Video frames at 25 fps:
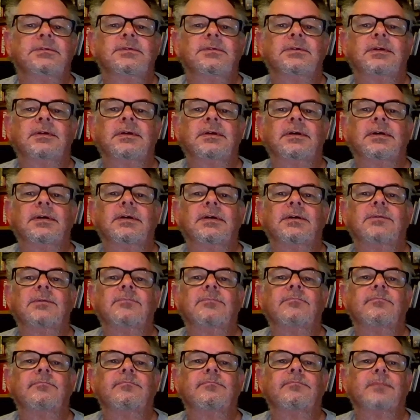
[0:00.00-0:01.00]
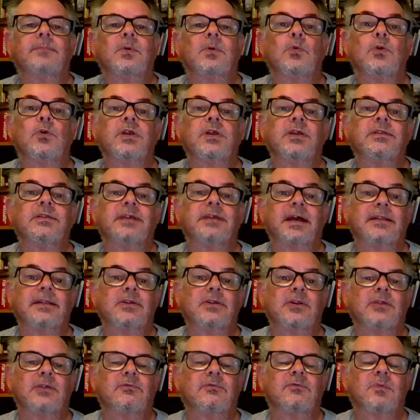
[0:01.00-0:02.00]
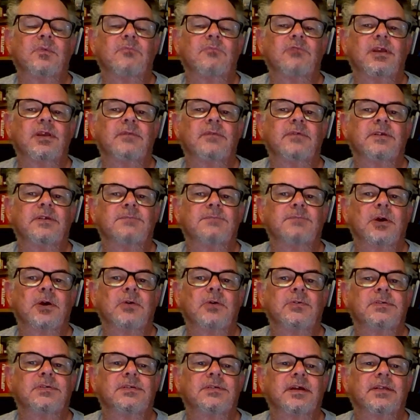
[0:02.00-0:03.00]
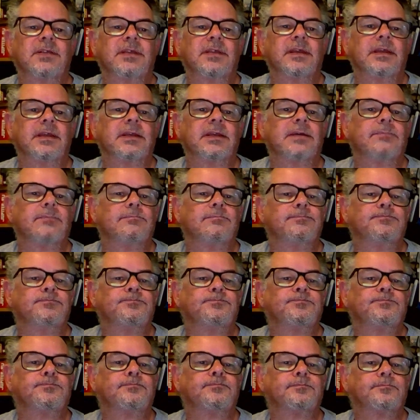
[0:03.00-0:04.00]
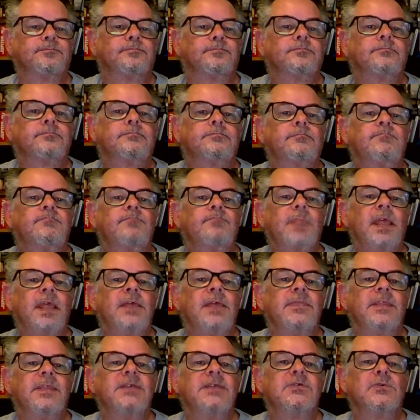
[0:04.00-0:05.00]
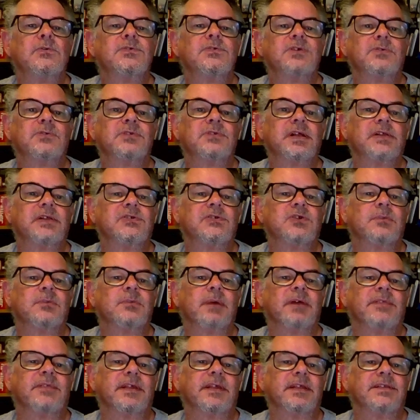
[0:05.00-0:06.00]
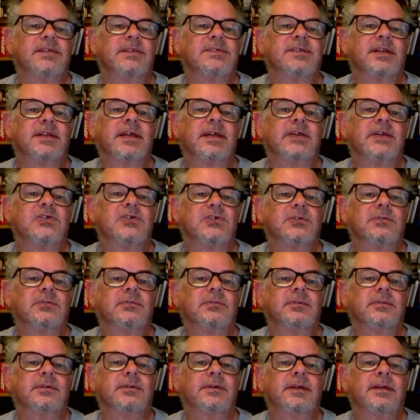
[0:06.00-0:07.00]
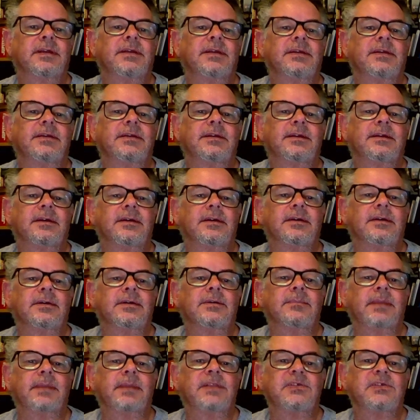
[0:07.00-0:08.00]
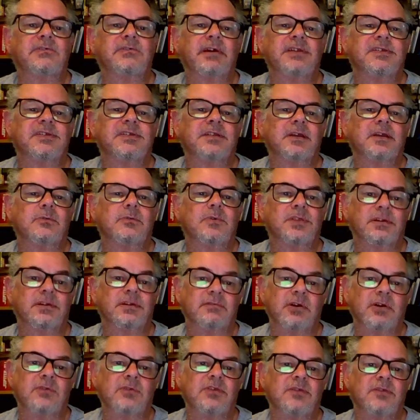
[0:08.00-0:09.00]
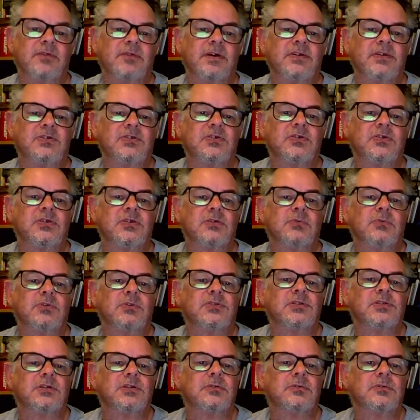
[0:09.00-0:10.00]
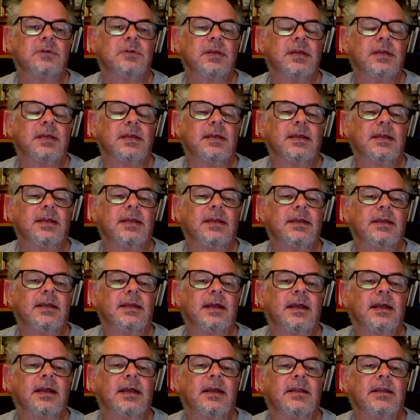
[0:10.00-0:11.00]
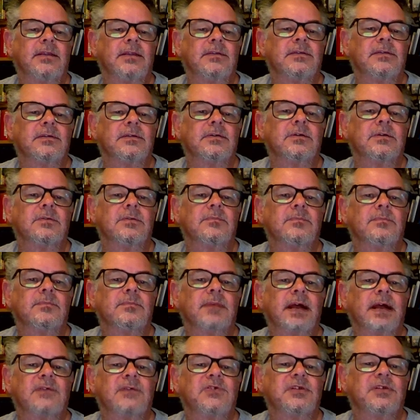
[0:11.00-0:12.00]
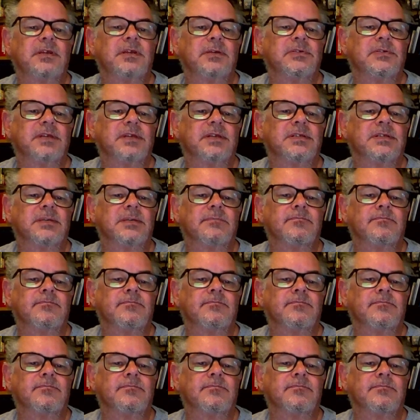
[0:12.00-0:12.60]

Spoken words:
or you can download it from the previous post, I think. This also tells you about the installation, integrating it with your own device should you want to, and how to use it.